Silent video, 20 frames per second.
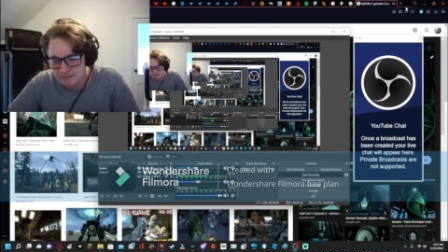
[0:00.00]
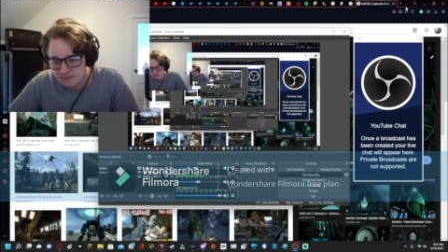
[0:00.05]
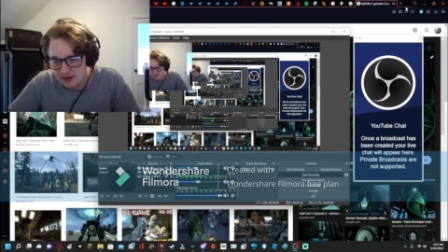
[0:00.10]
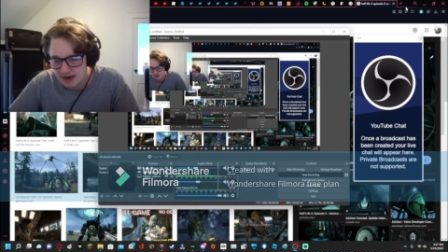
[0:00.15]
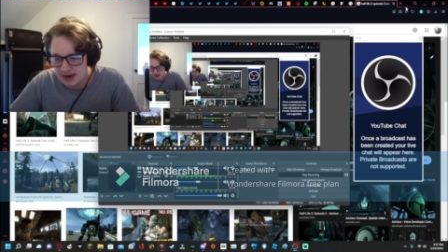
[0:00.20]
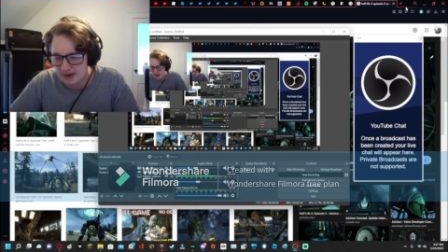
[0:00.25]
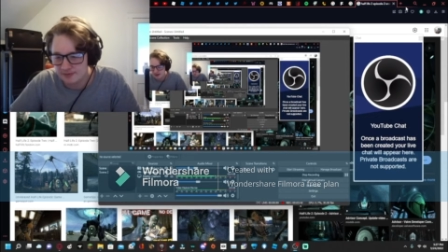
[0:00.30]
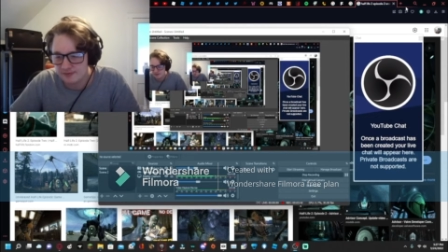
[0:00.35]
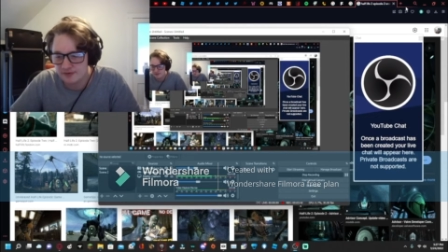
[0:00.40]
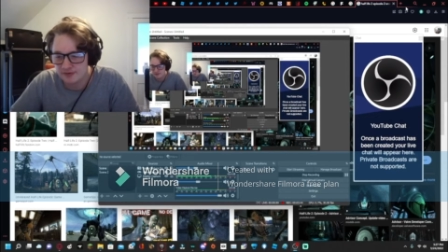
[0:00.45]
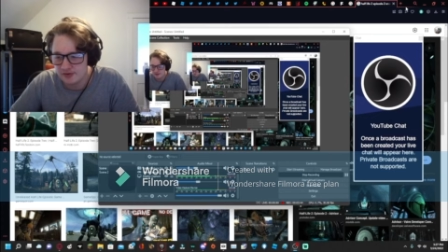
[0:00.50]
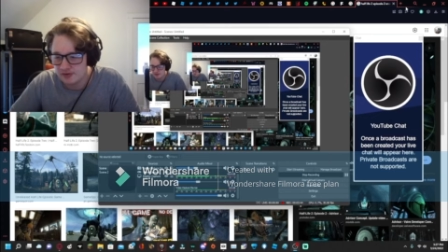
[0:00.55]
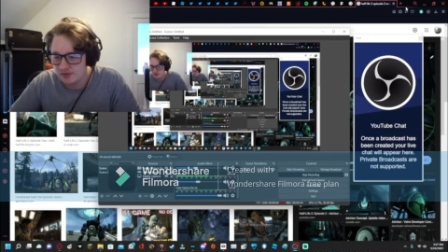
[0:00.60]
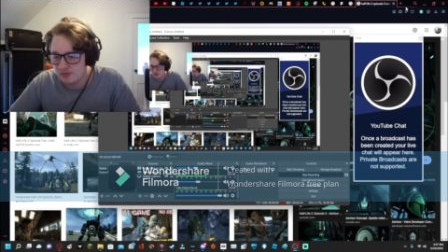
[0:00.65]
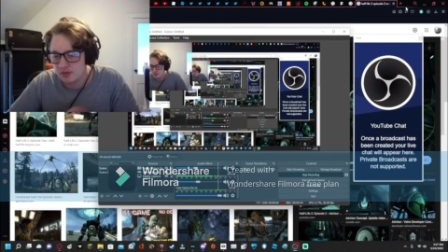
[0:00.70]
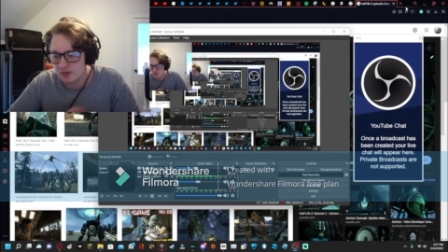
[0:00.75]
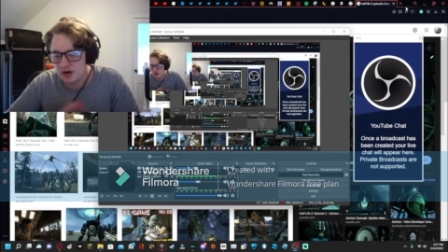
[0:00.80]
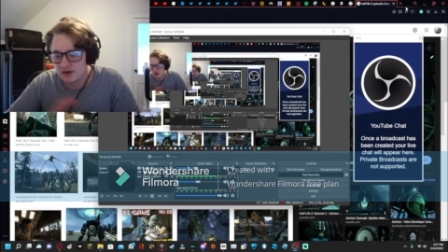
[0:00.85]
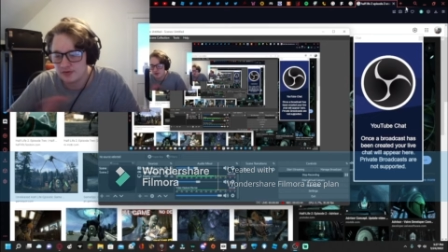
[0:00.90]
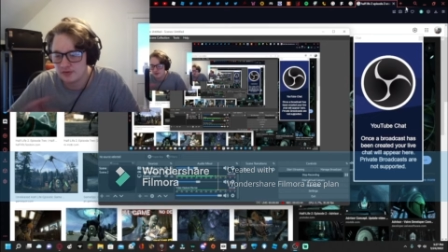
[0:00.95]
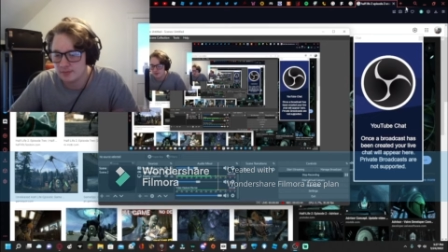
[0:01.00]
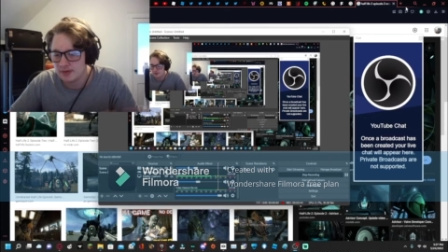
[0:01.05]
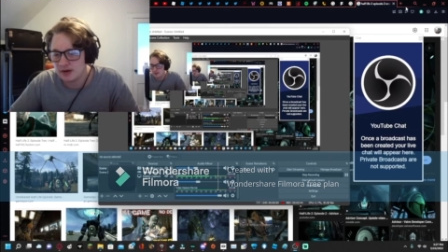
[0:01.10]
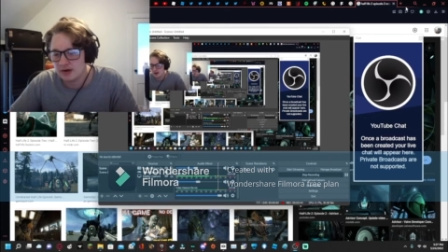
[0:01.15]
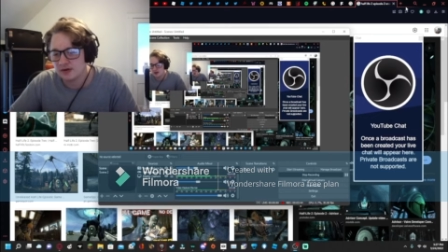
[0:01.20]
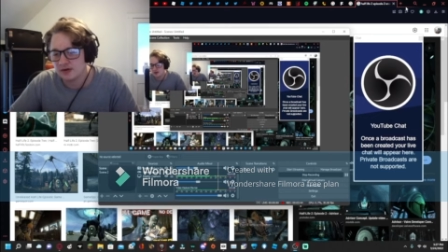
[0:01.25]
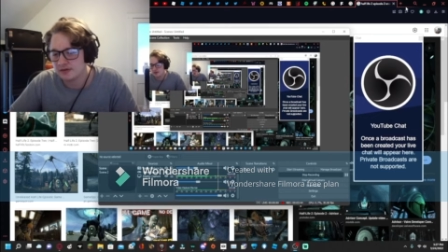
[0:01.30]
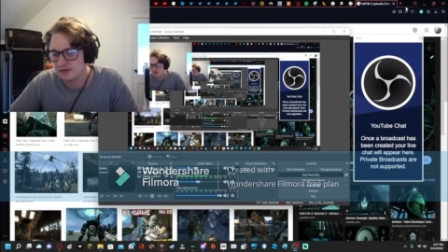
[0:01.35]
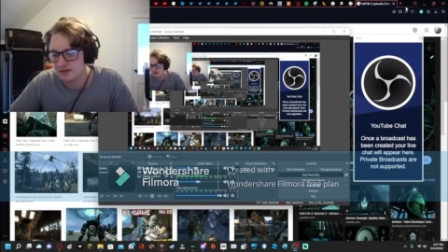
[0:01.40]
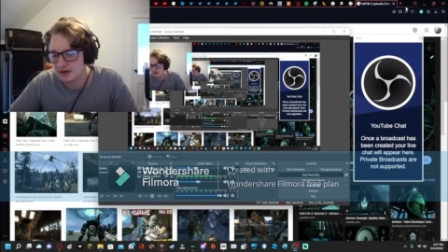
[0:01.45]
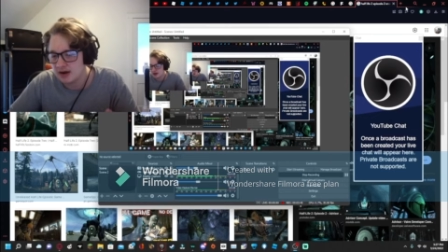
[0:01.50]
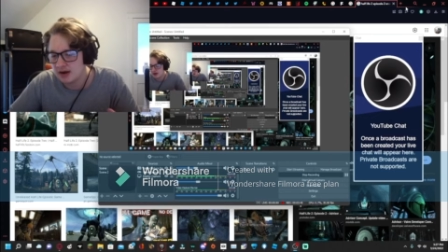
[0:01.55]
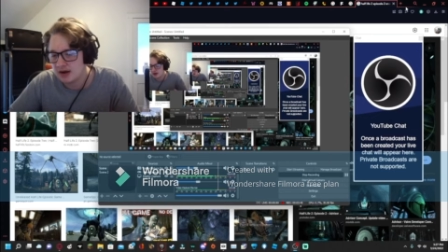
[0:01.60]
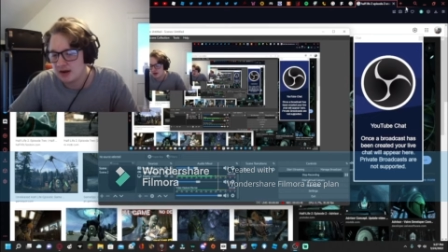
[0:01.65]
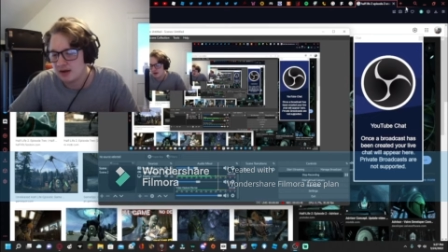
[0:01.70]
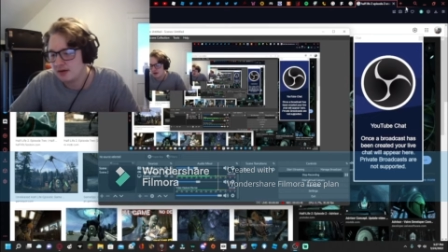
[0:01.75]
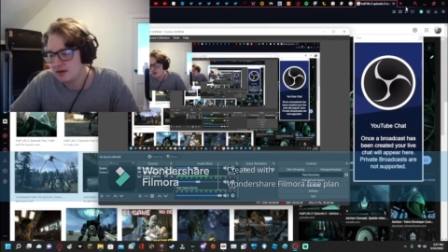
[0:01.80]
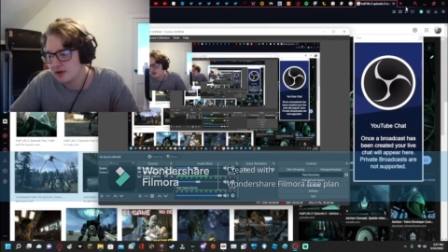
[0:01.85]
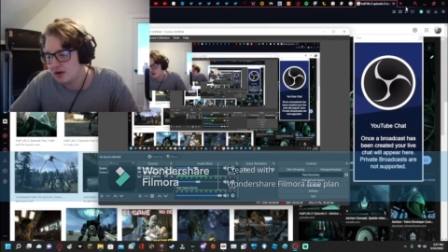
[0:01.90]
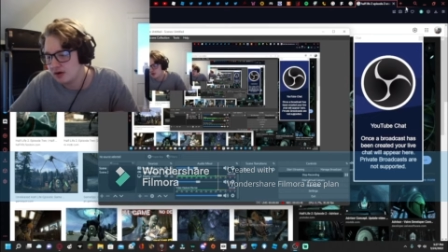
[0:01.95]
after you watch your parents
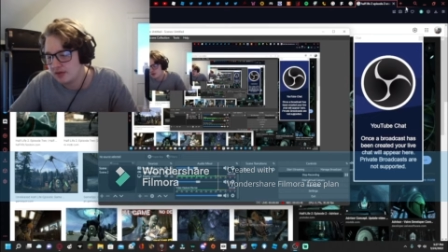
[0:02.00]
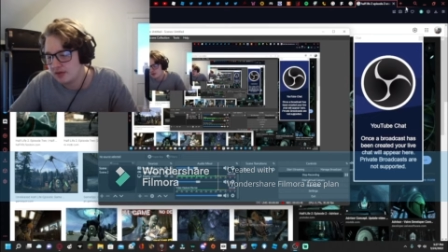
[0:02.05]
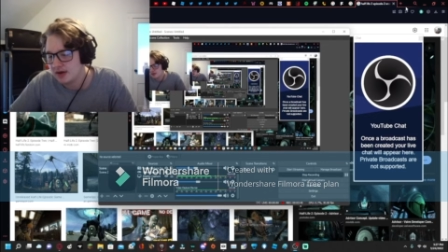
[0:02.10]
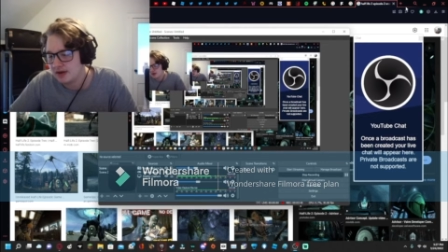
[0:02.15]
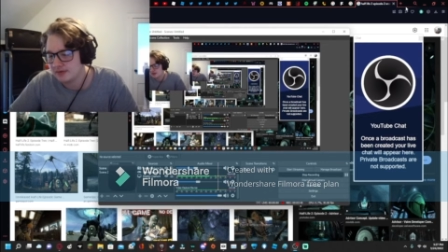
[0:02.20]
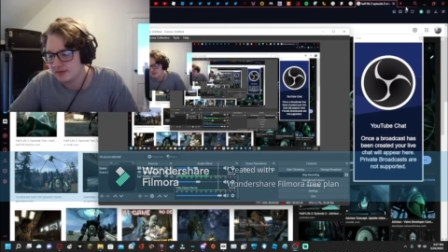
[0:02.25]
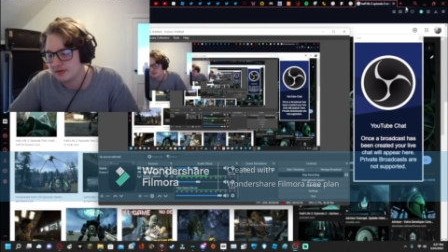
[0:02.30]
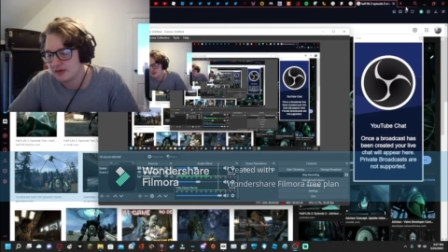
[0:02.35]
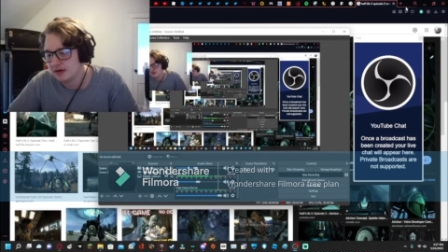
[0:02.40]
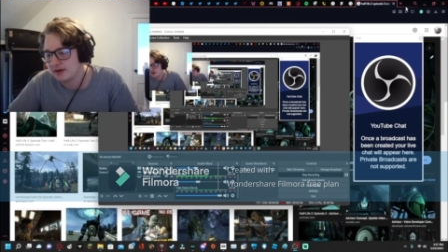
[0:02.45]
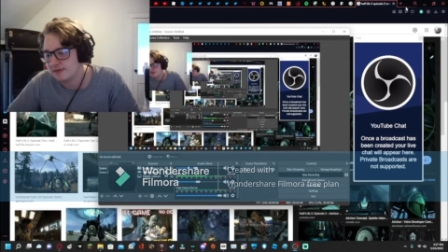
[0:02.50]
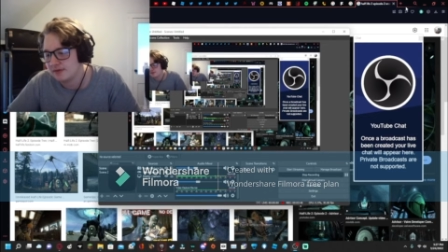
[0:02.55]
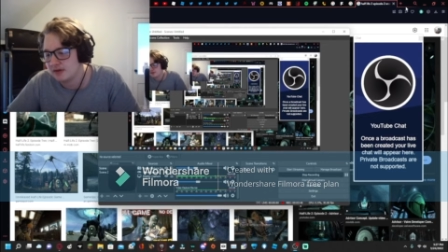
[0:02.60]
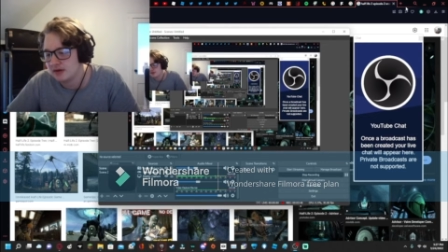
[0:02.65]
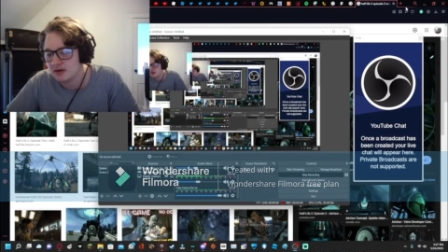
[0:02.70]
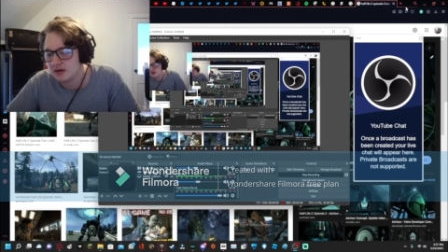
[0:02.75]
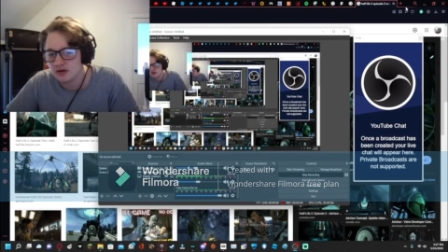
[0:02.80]
die and all that stuff,